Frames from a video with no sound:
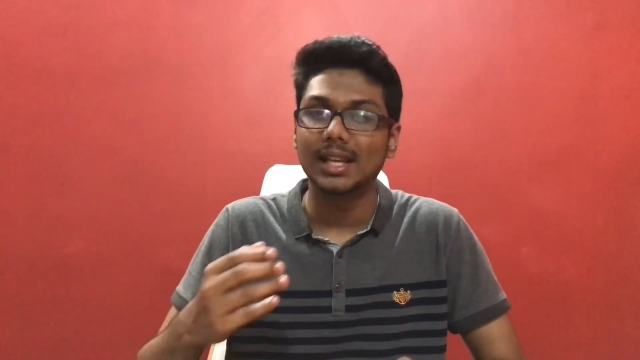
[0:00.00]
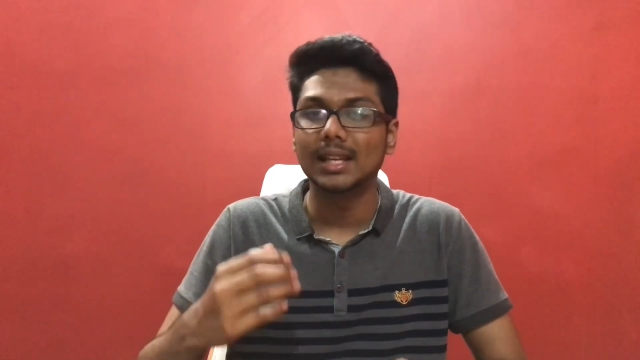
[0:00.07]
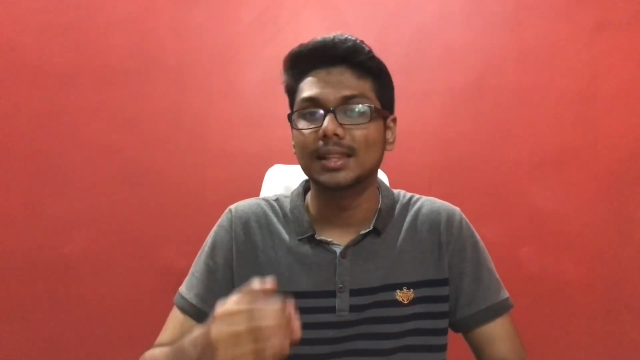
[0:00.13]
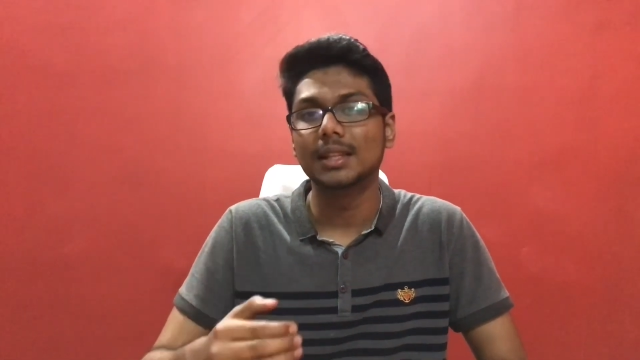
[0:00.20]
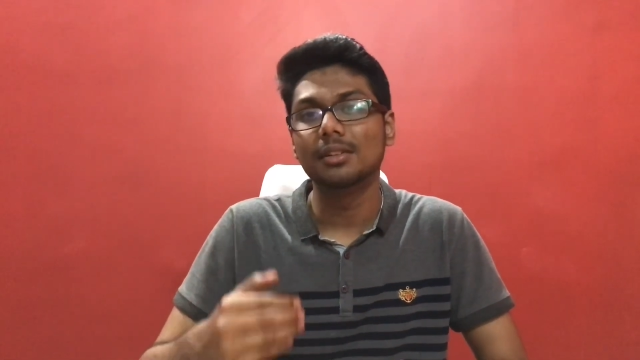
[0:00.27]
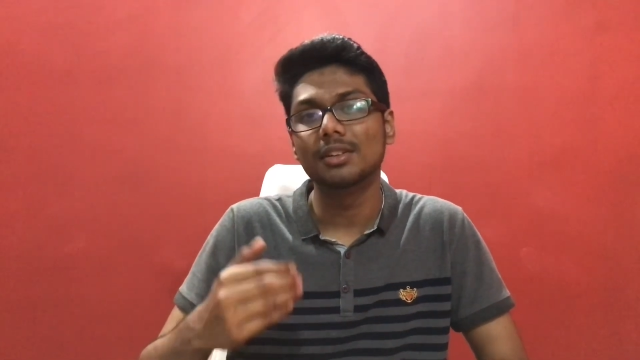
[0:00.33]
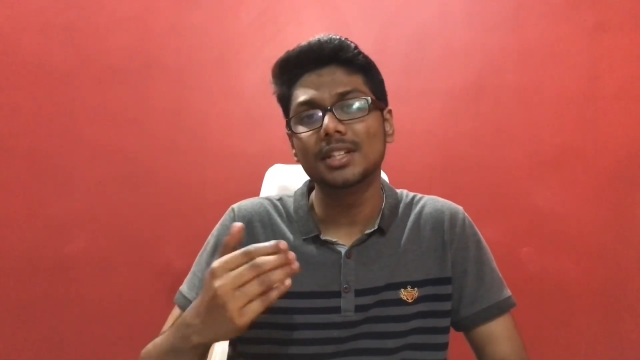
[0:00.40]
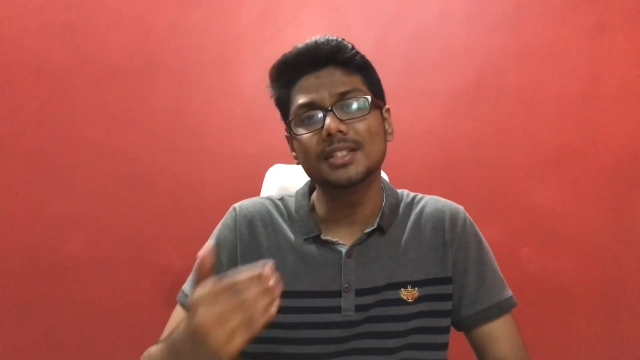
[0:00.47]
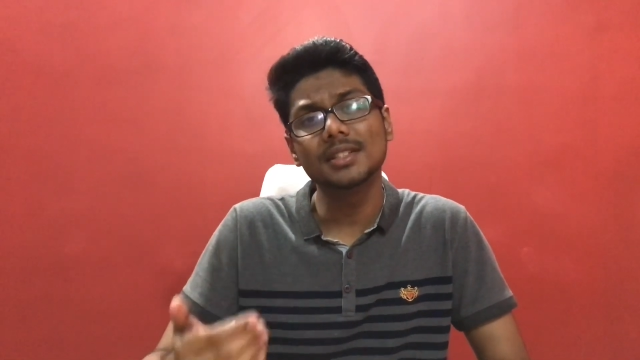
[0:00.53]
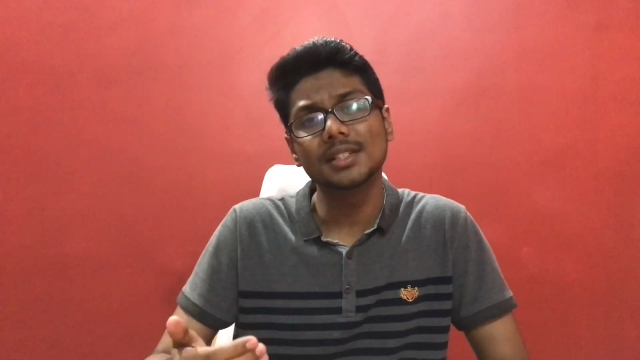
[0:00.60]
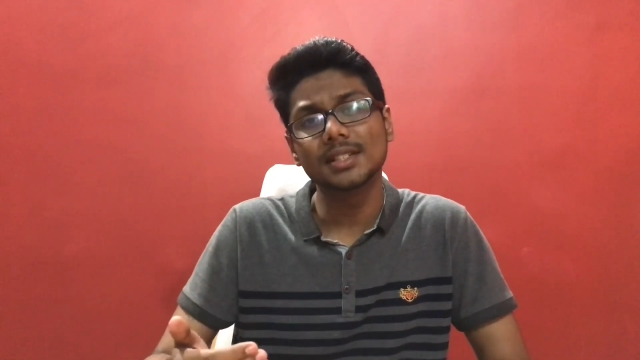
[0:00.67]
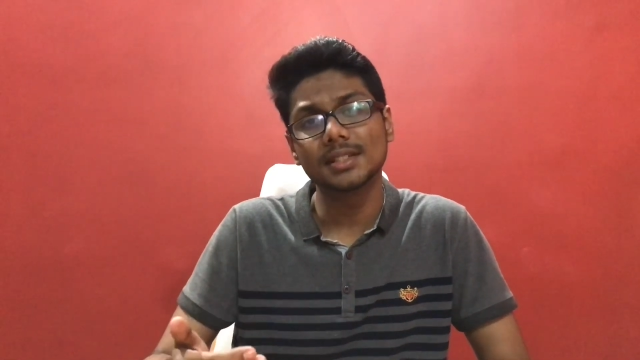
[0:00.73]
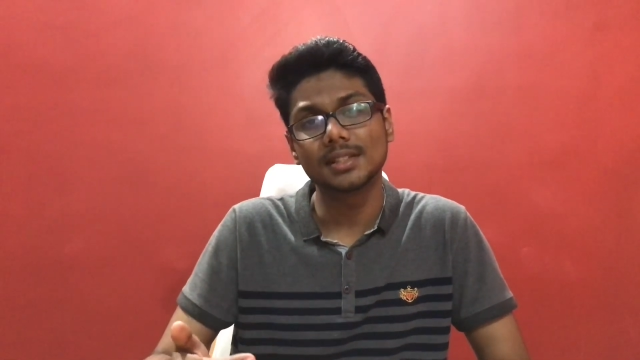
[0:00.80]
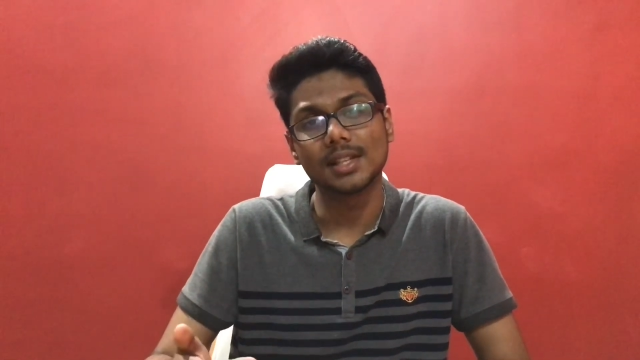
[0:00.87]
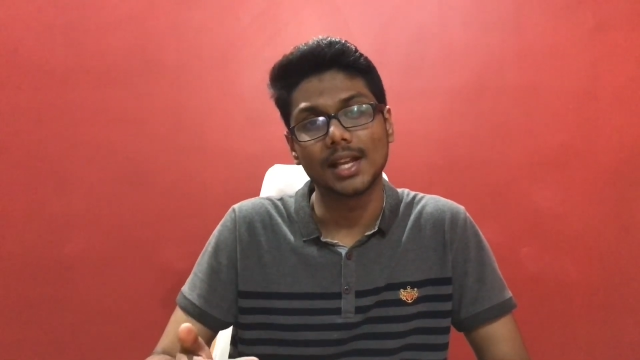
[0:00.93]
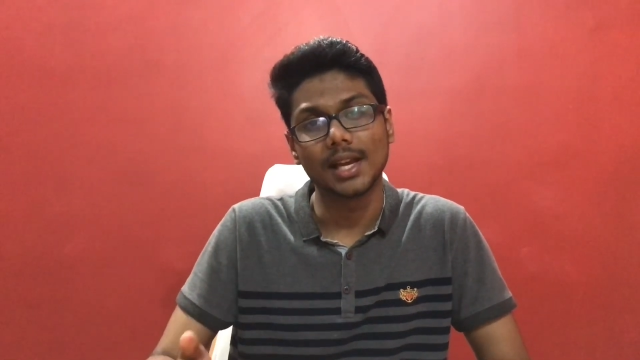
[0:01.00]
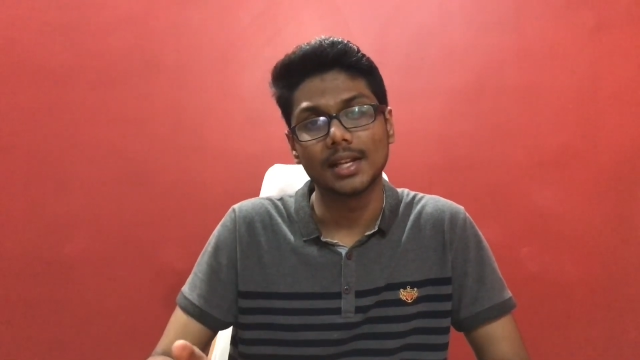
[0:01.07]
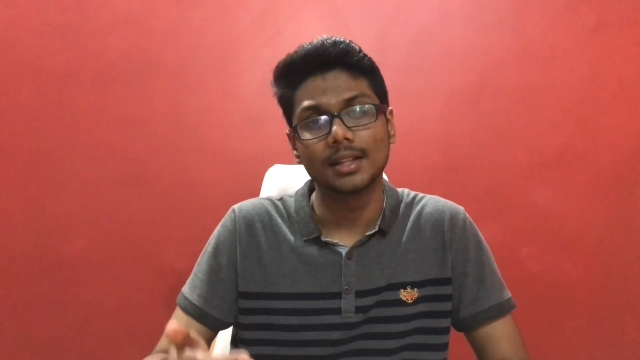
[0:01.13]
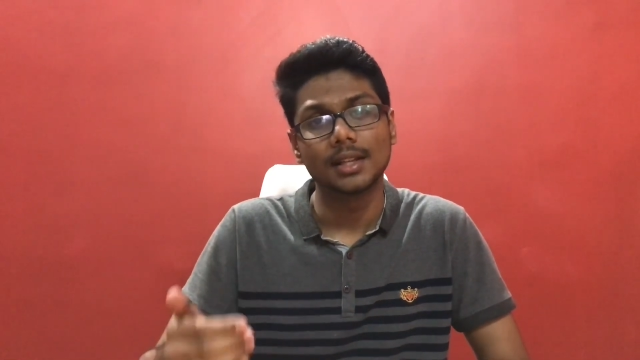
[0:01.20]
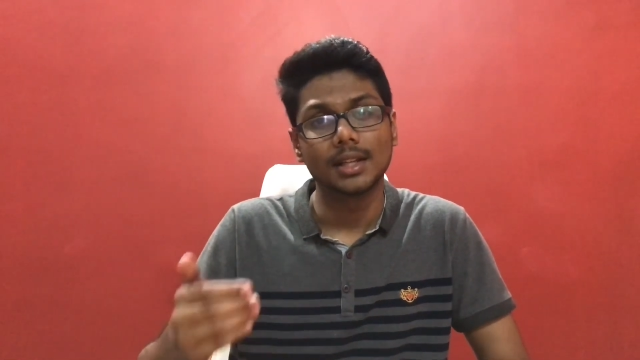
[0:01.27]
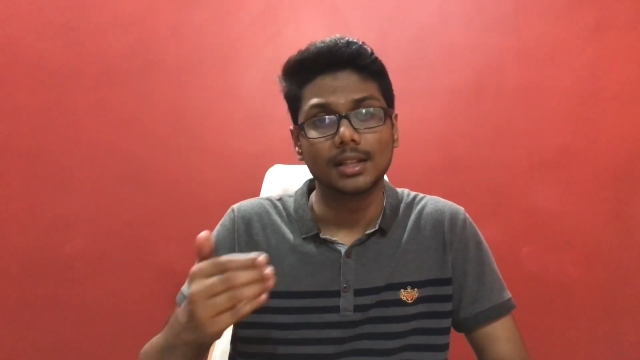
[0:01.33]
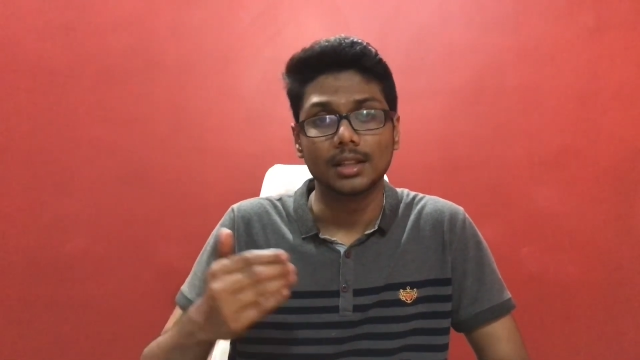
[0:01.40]
And the reason is
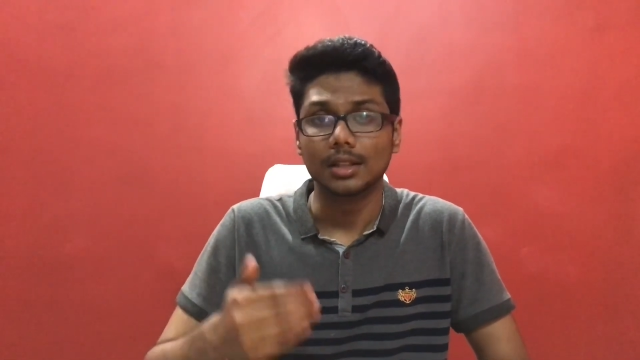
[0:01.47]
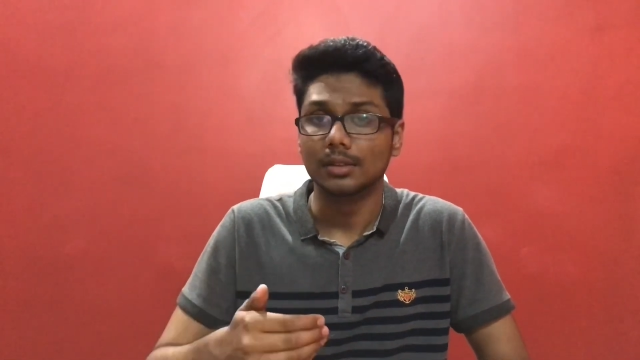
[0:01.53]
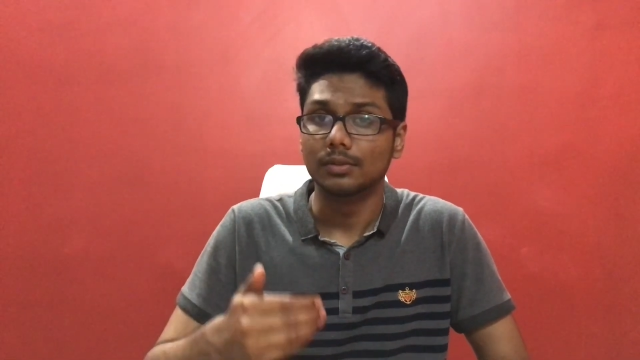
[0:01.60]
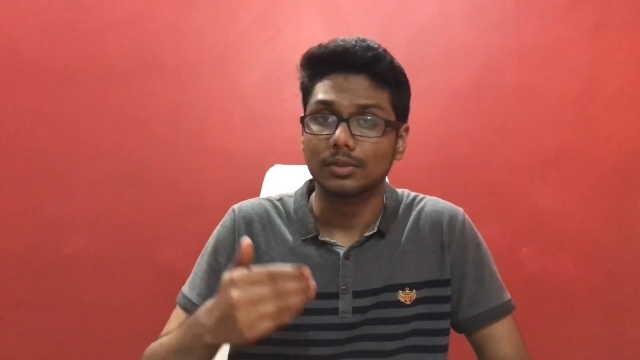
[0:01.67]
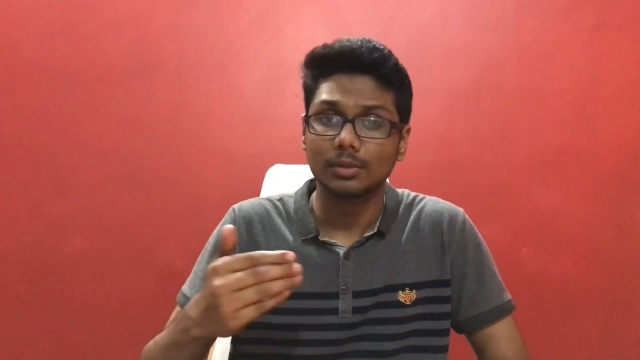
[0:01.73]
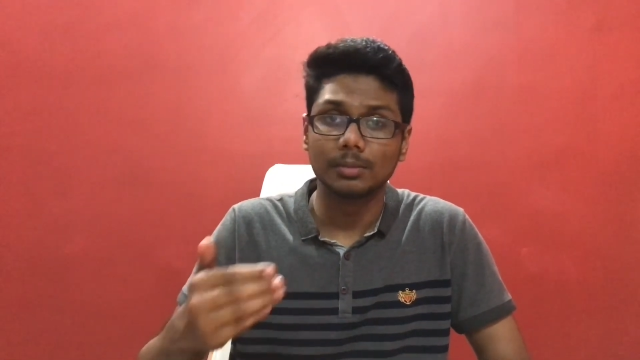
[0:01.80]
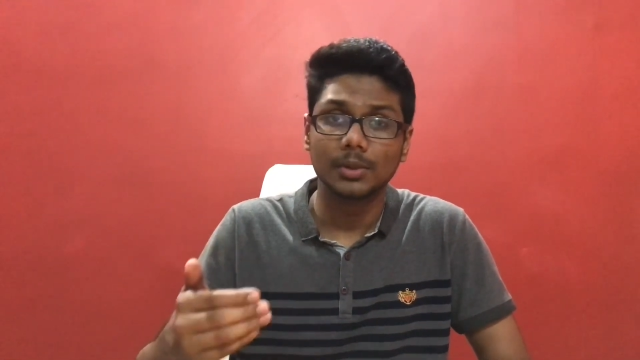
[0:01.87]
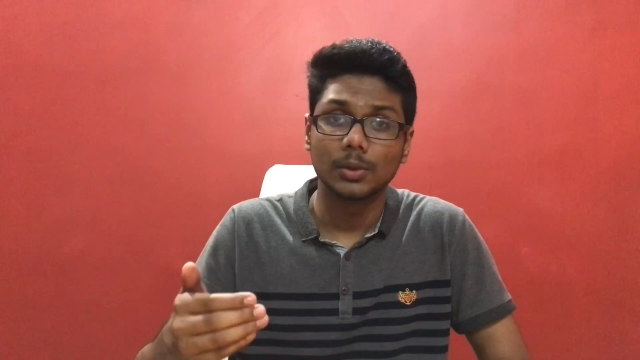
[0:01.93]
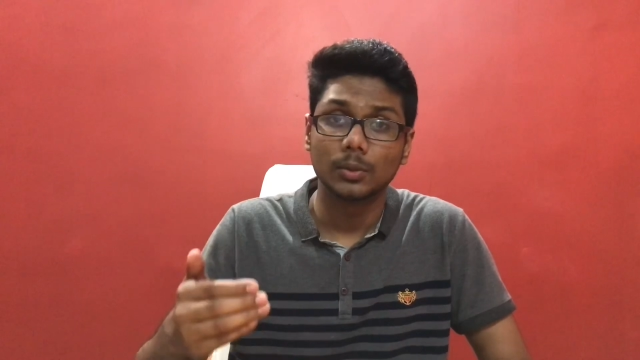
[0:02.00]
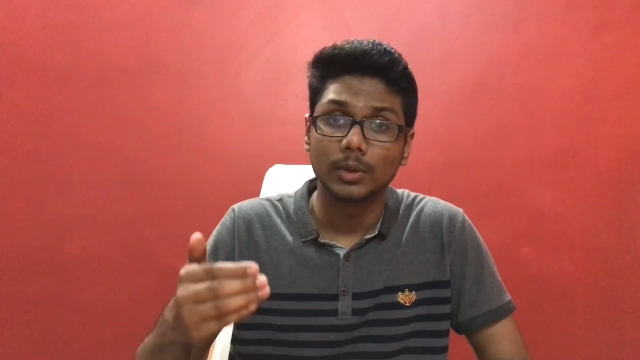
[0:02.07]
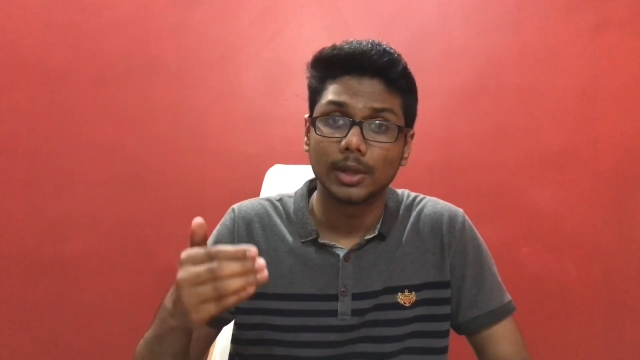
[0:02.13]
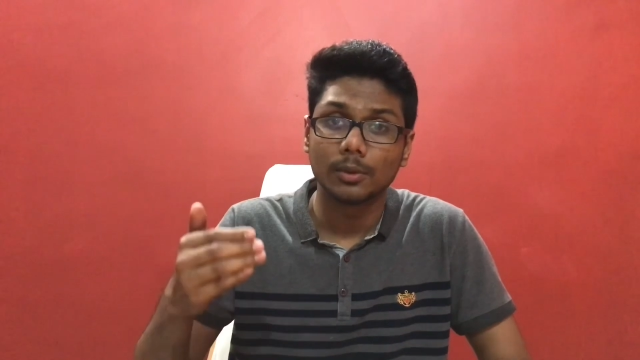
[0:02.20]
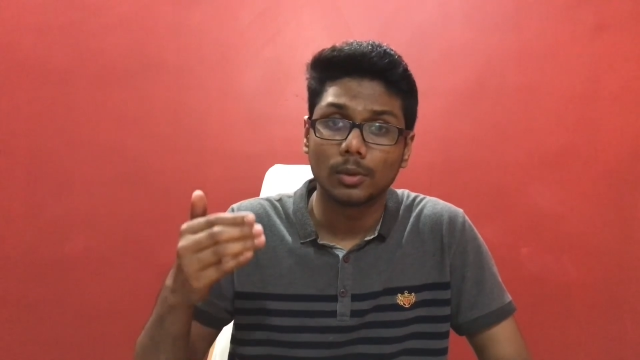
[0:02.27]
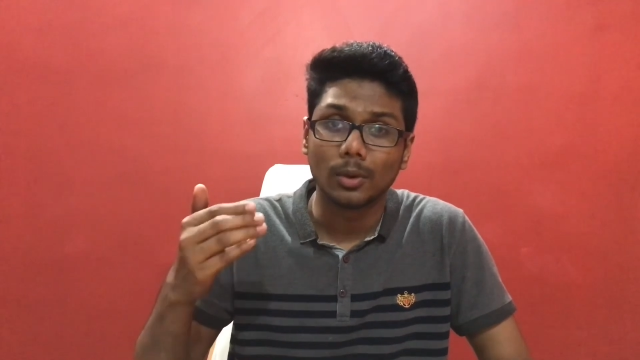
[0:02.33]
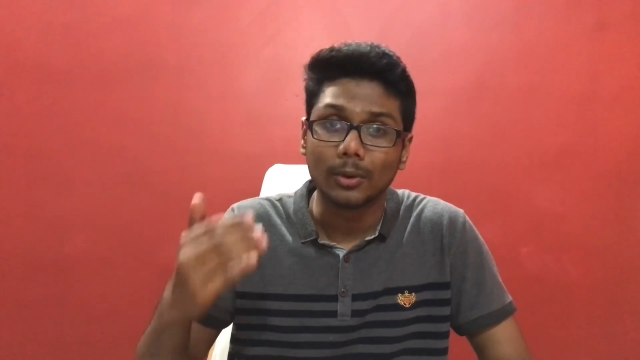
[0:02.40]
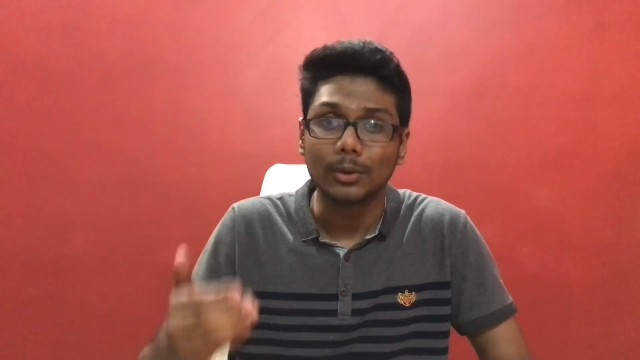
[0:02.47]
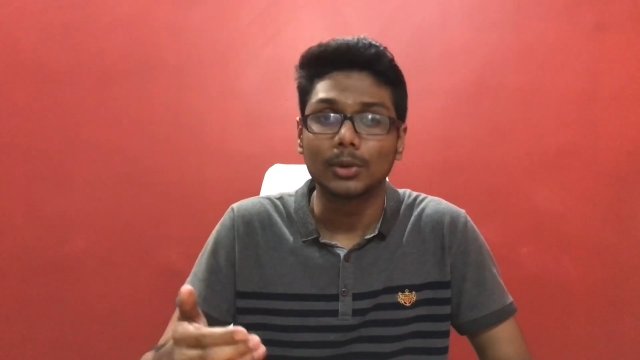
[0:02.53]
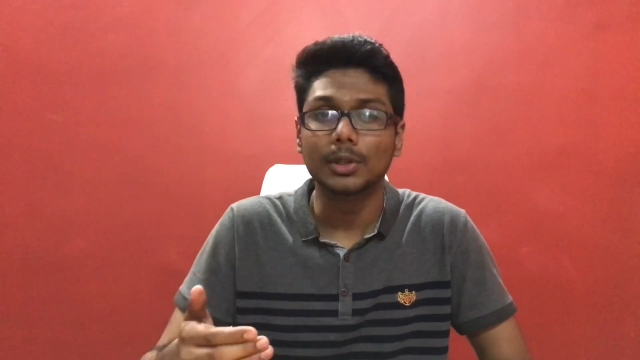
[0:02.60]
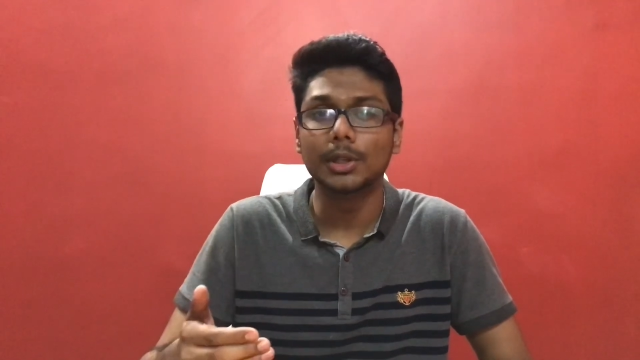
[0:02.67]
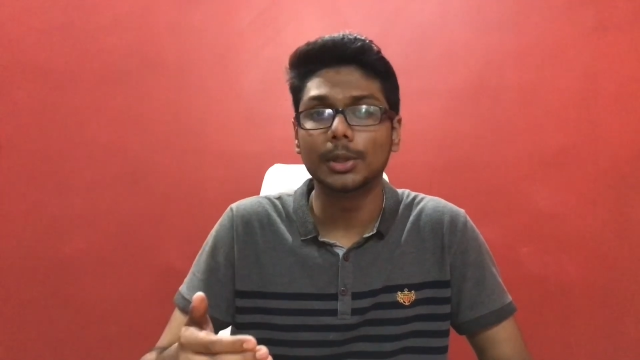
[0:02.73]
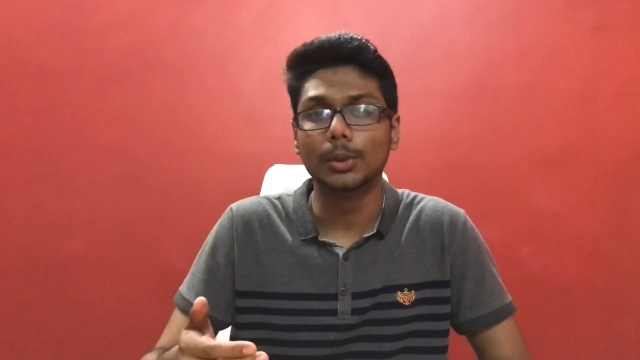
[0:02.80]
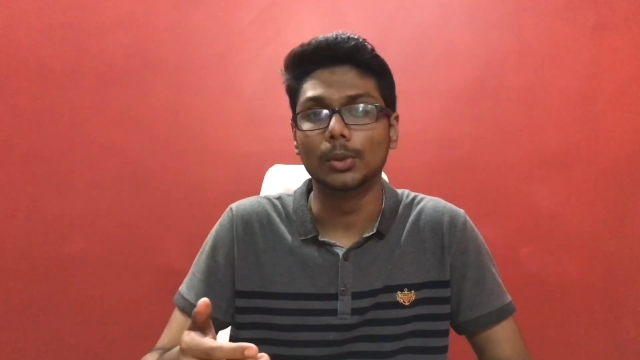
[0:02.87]
that the women will have only